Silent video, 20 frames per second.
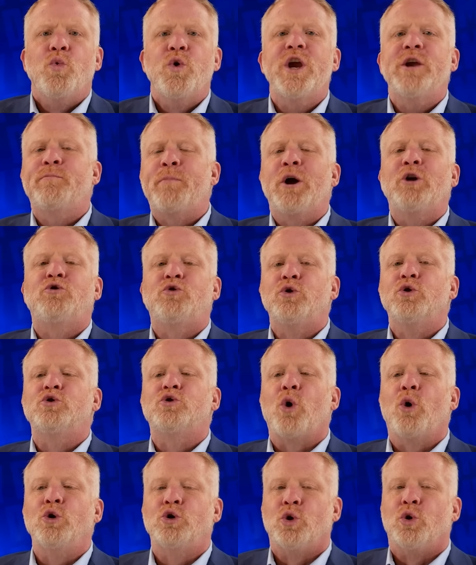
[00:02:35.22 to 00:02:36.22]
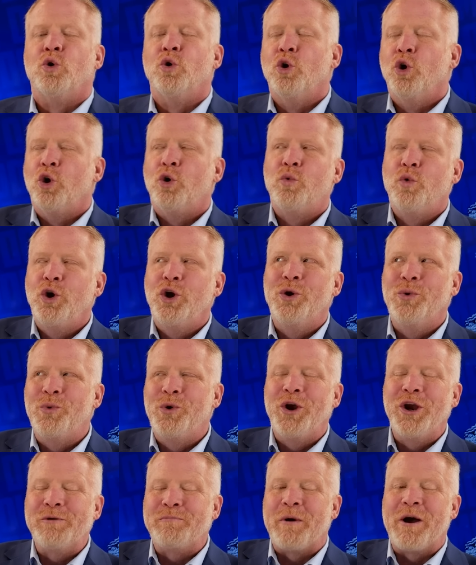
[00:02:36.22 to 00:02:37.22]
read my True Social,
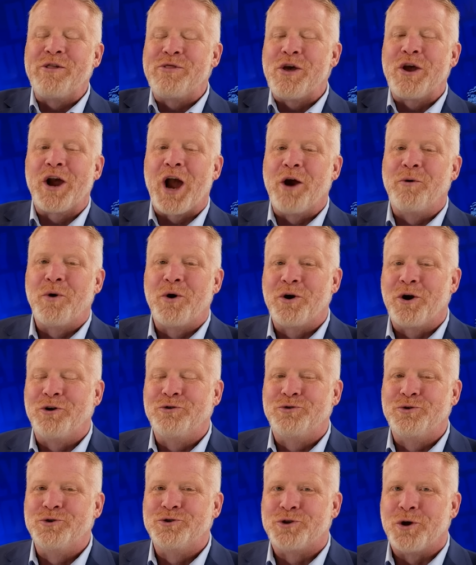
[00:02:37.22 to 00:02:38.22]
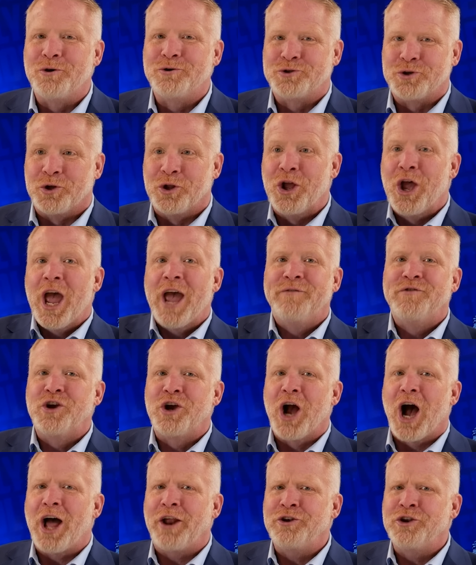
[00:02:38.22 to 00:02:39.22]
reread my thing I wrote on True Social. Have you
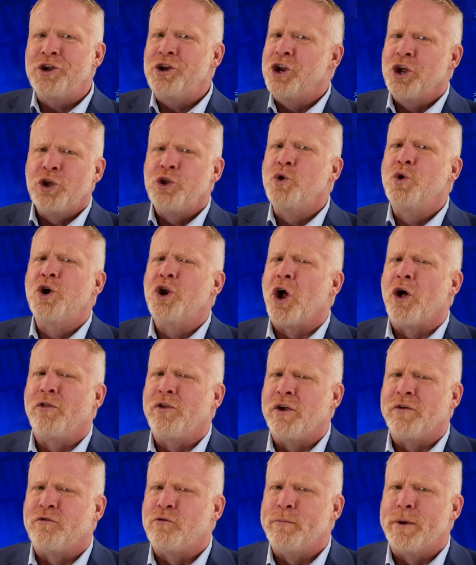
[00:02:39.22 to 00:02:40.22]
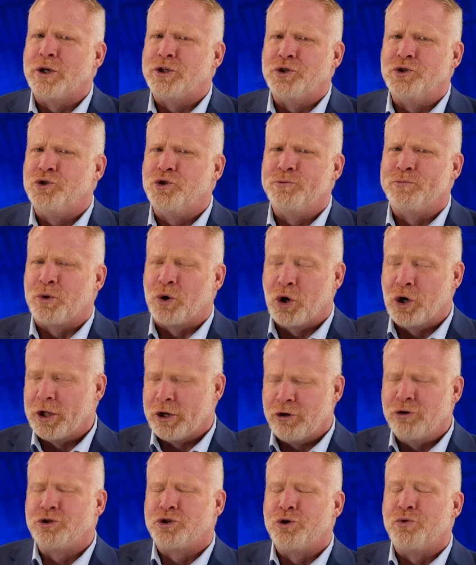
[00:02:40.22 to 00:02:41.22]
gotten it? You get all the information super
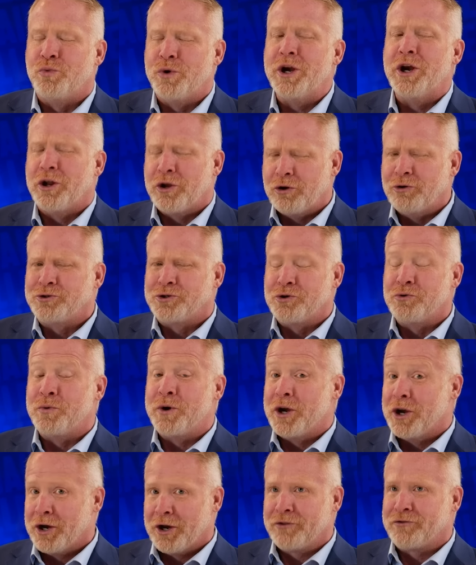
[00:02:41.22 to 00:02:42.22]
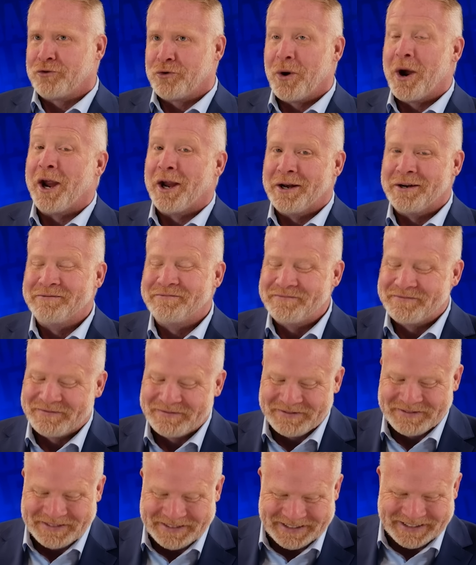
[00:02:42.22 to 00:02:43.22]
early. You should read it. You should read it. It's great.
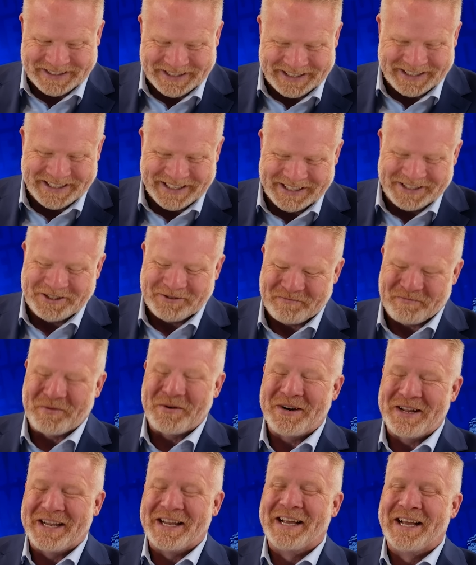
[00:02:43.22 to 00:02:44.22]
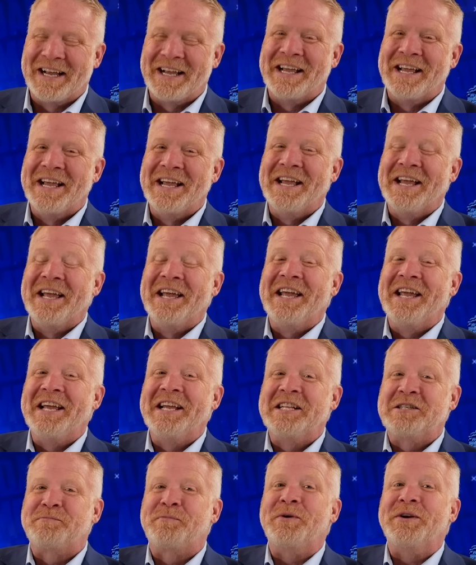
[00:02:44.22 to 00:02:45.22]
It's pretty
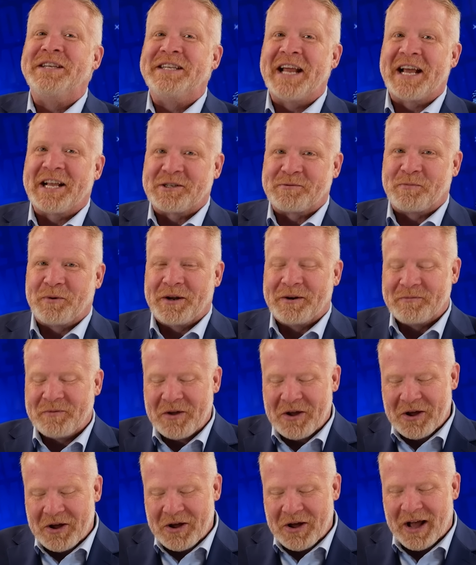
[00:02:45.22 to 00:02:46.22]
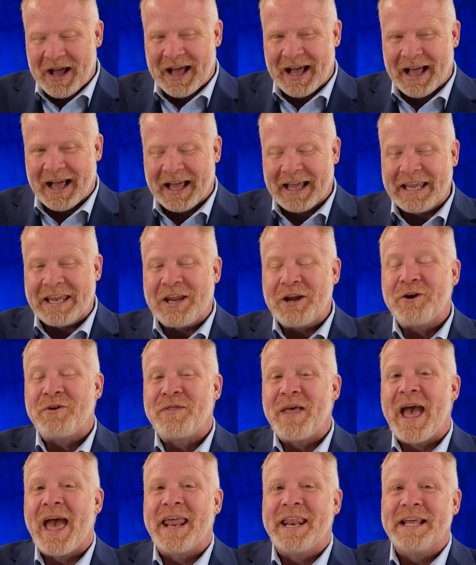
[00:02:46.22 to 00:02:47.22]
desperate. Here
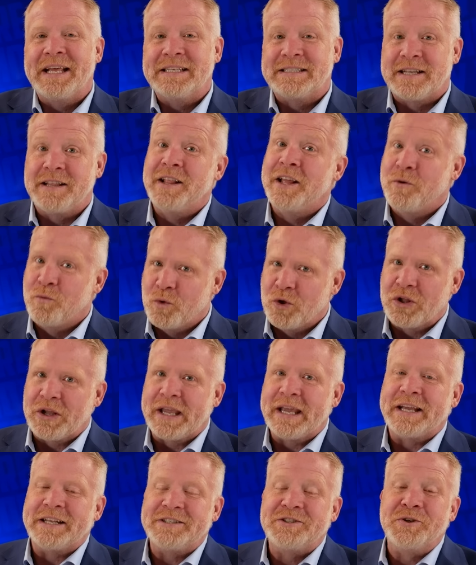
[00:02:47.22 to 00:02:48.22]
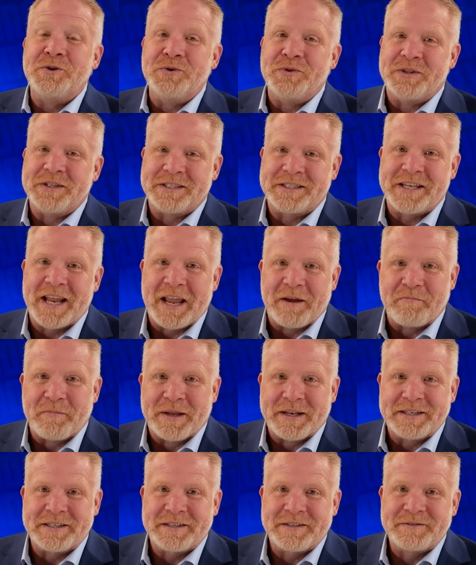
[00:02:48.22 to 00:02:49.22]
that is, and then we'll get to the
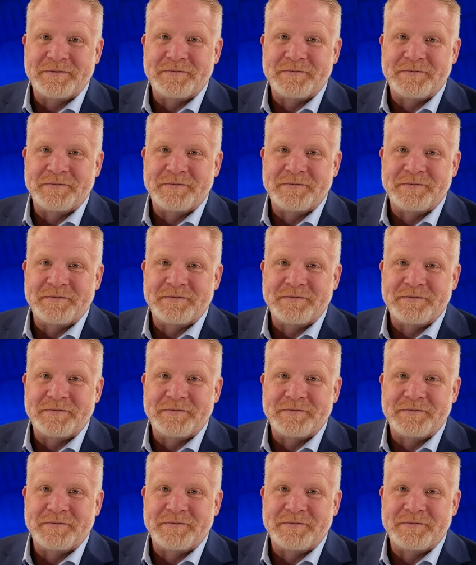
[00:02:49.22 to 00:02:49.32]
statement.